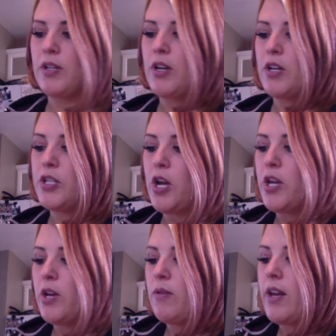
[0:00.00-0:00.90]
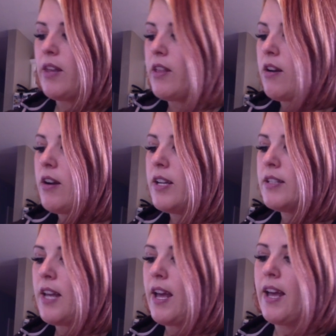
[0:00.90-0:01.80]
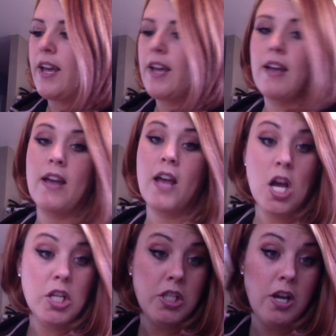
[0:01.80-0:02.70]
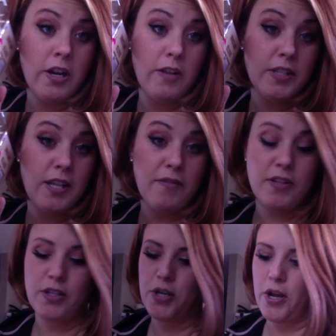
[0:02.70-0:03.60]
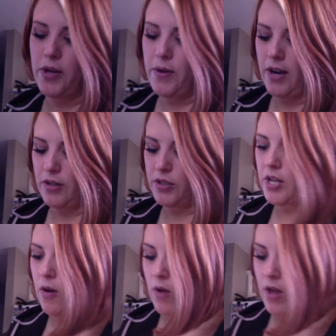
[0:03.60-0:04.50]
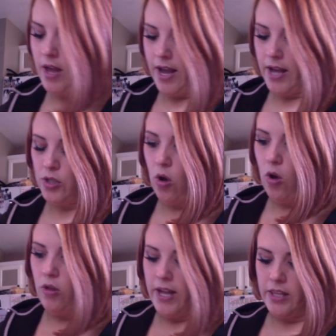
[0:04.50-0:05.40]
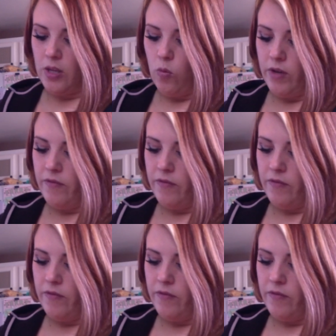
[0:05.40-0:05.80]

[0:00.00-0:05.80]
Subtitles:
going to show you, like, there is a ton of stuff to show you here. So it's all like the wood